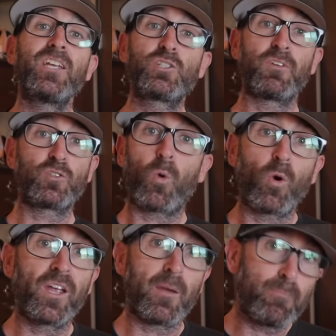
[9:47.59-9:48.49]
his
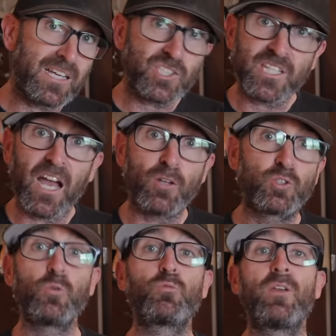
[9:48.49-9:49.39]
Vittoria Mezcal
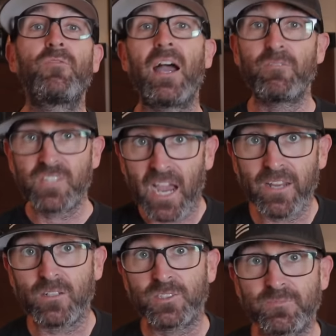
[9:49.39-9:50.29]
235
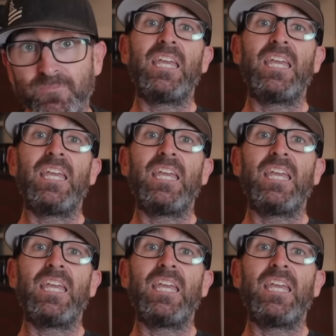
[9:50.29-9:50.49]
tires.